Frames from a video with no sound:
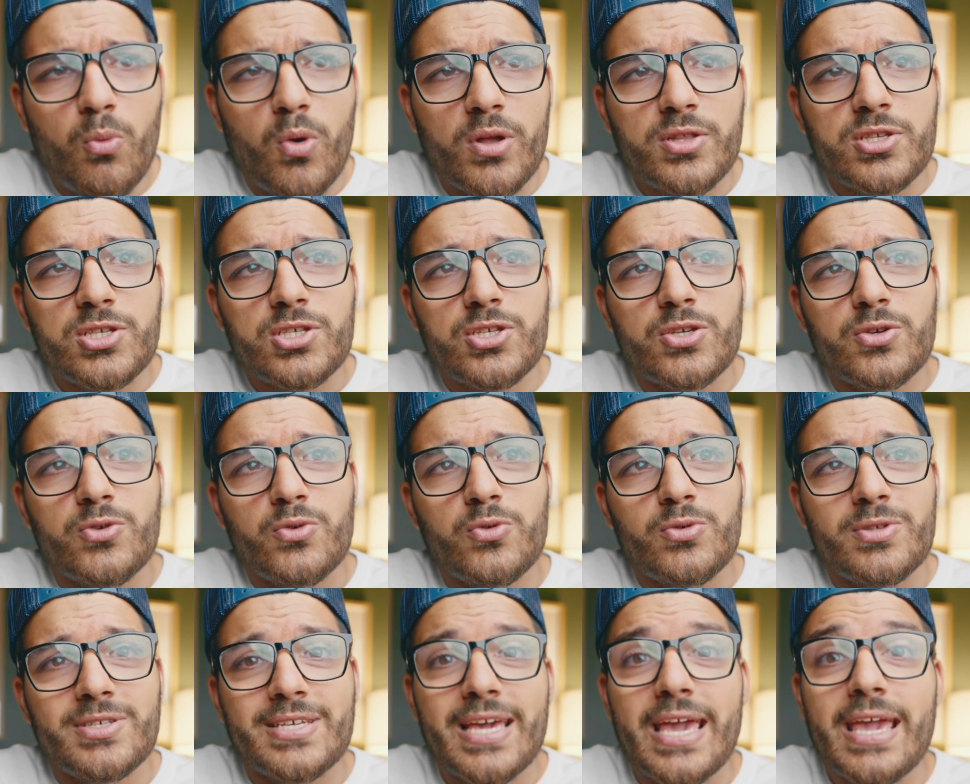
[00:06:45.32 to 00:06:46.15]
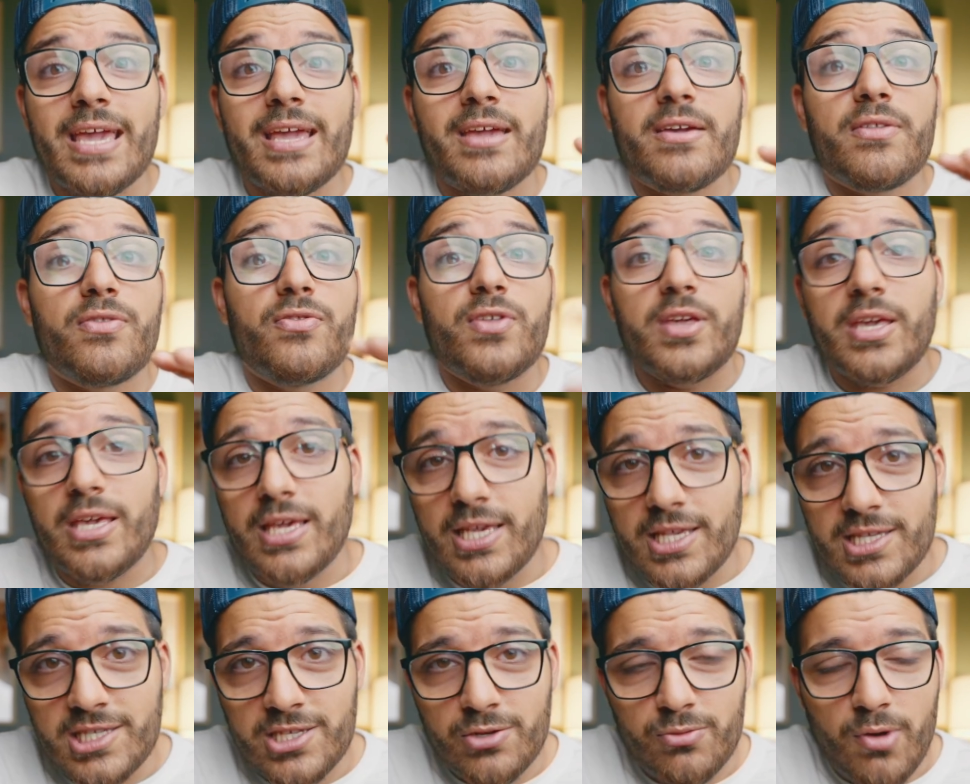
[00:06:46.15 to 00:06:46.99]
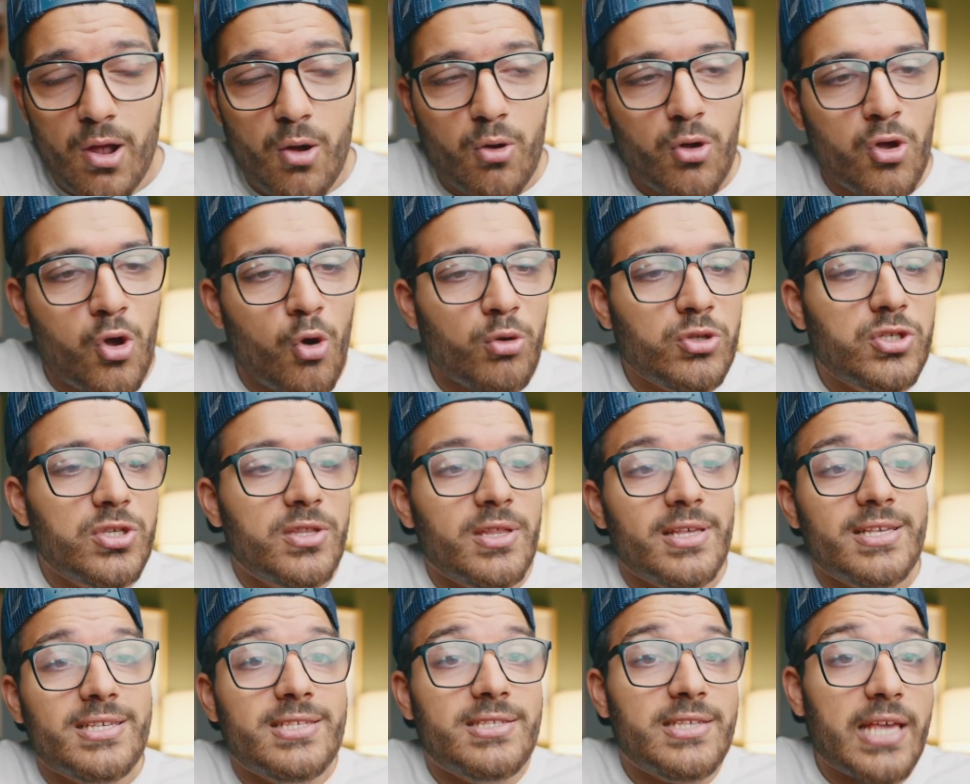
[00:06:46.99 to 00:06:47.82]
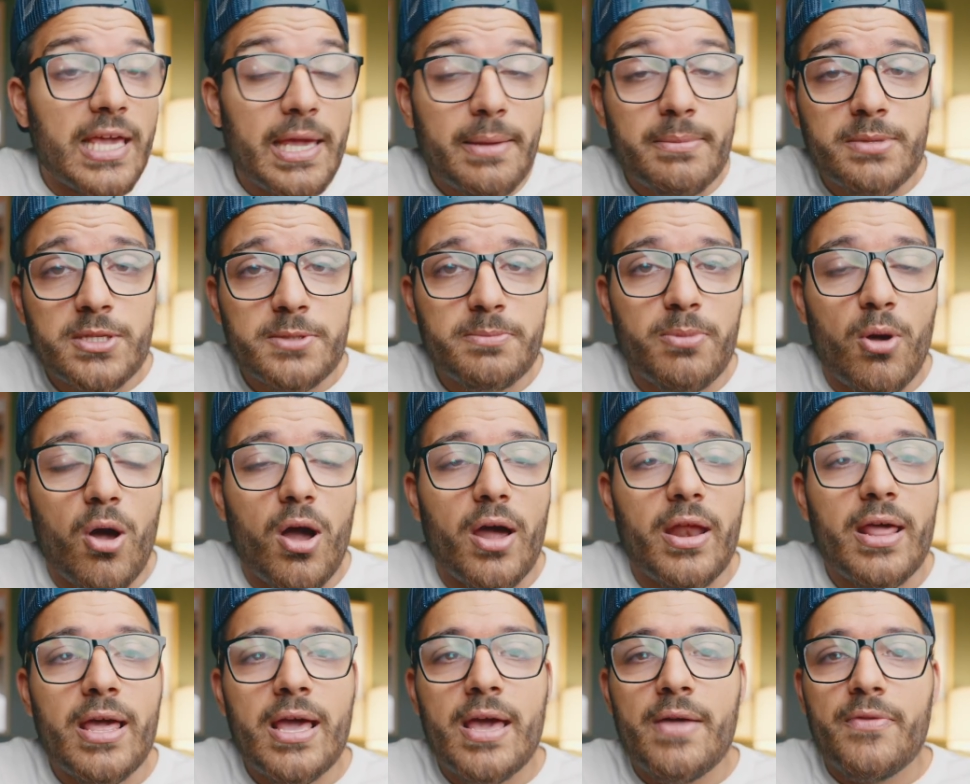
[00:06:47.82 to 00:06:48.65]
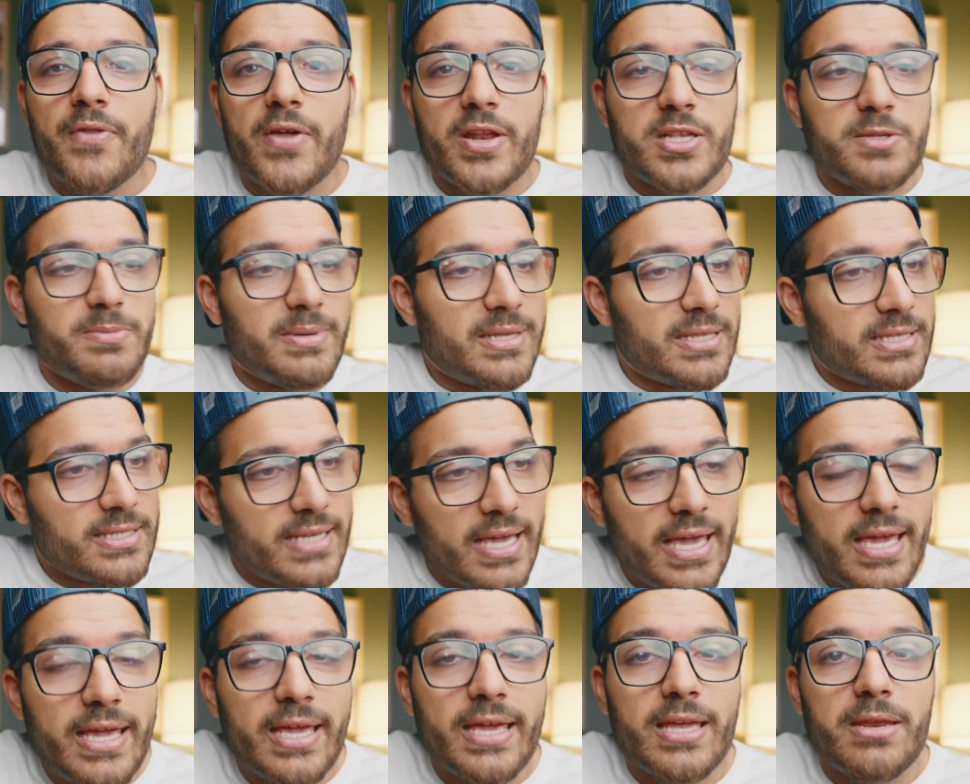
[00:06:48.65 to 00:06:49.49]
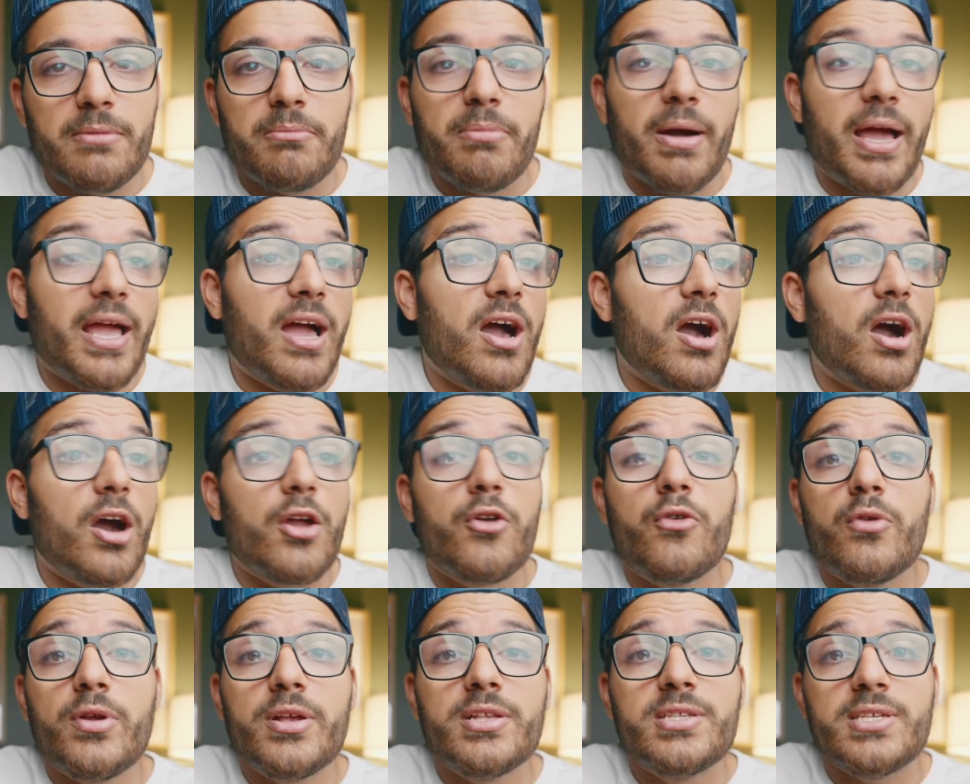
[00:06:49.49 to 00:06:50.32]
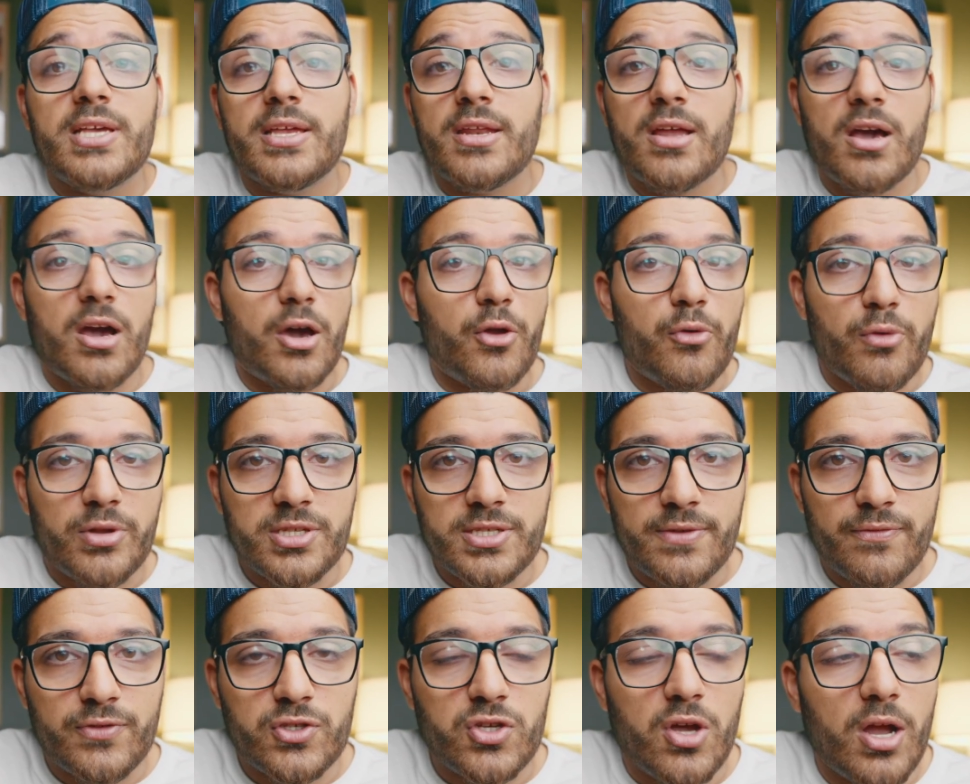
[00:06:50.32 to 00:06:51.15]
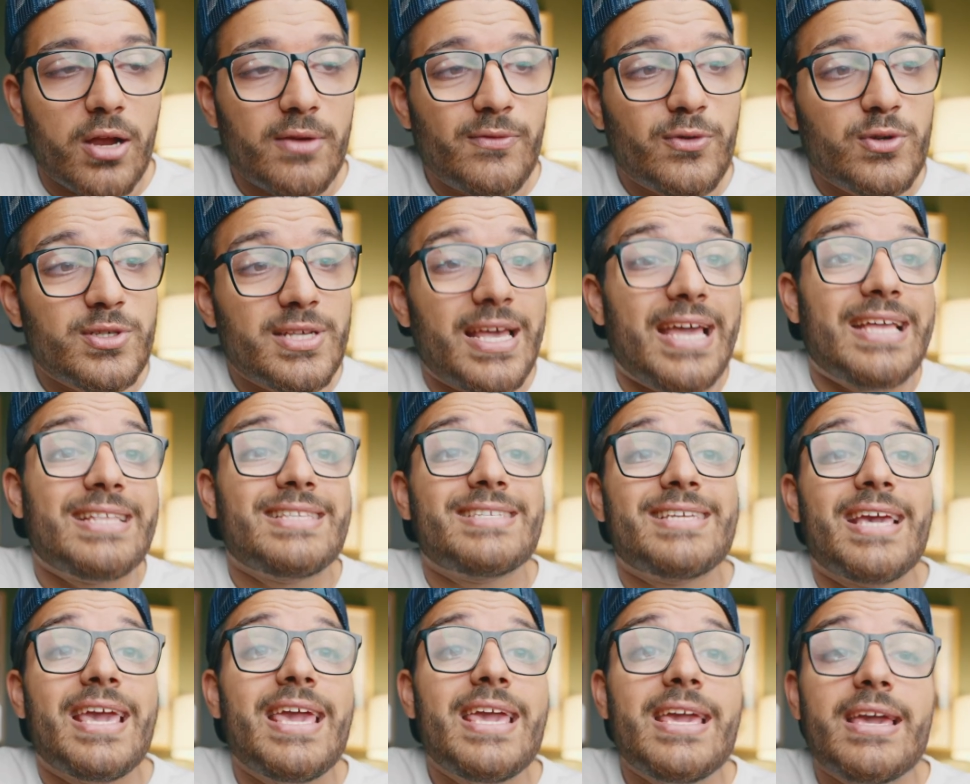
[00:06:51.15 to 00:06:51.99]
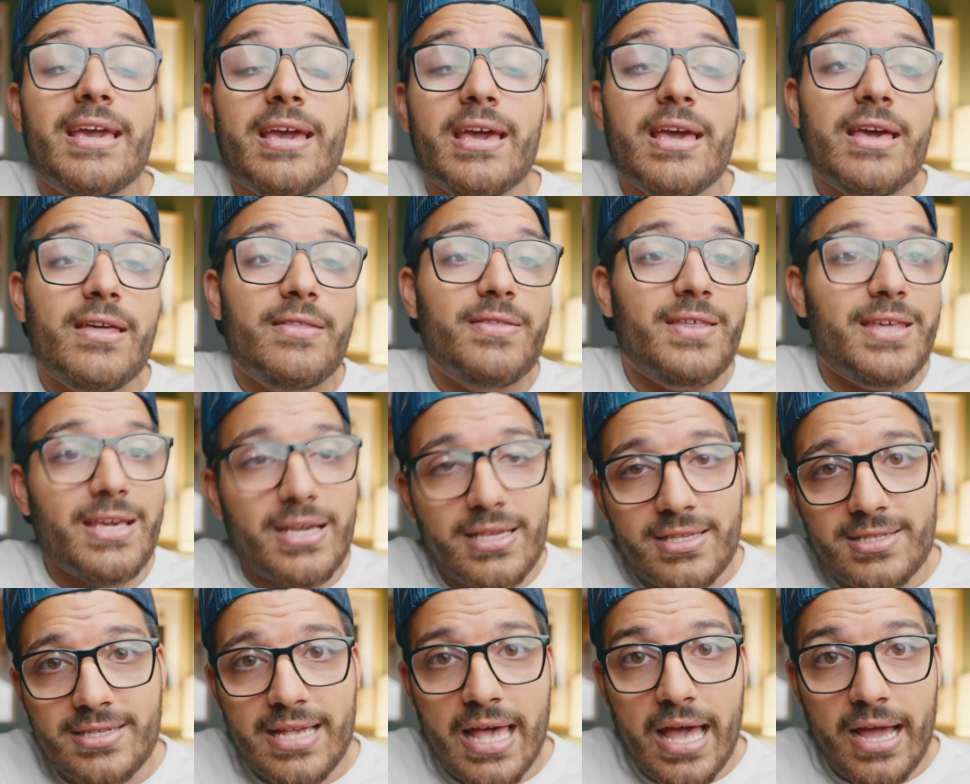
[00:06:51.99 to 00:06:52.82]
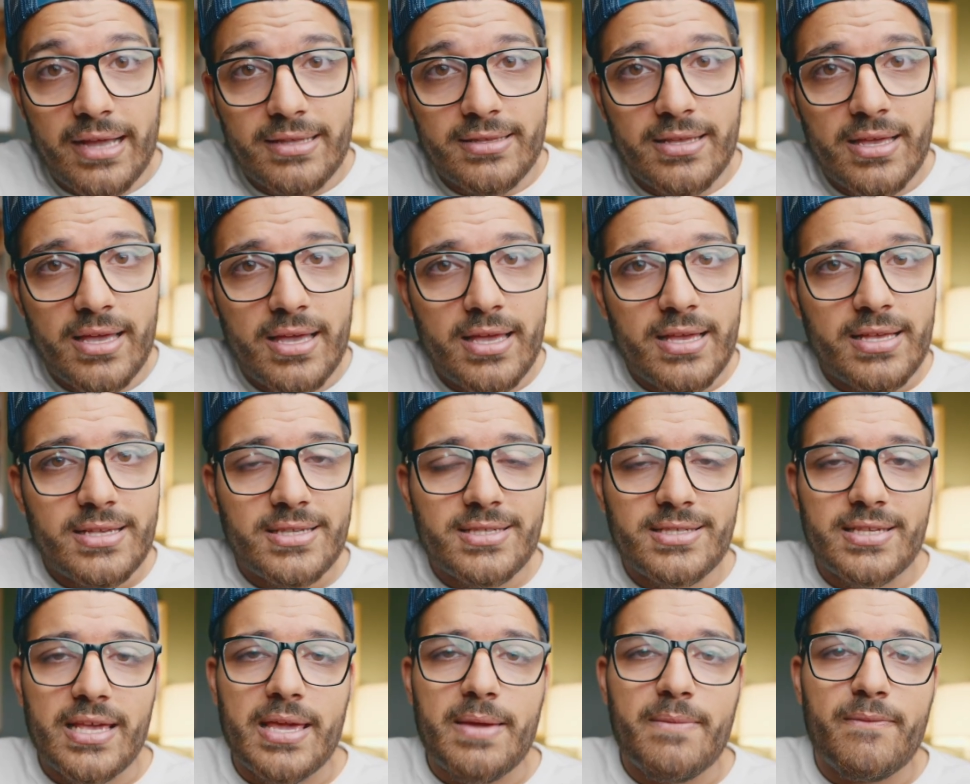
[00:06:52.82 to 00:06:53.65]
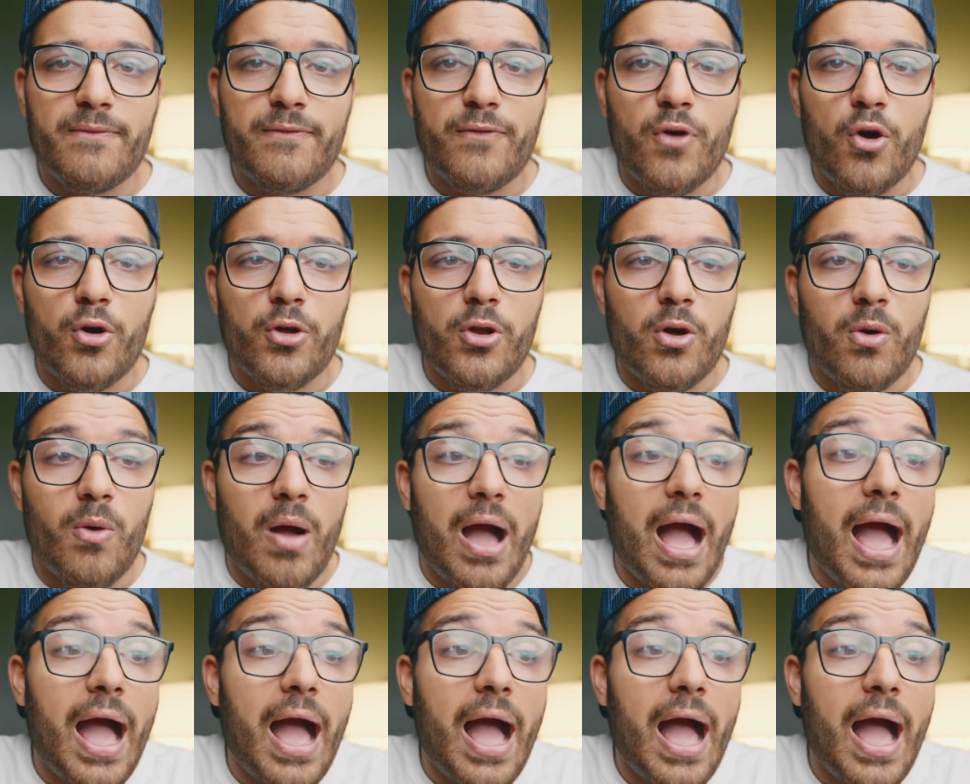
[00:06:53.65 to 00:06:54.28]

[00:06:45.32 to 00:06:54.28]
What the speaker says: wants to take the easy route, go to the same spot that has been taken by hundreds and hundreds of photographers and take the exact same photo.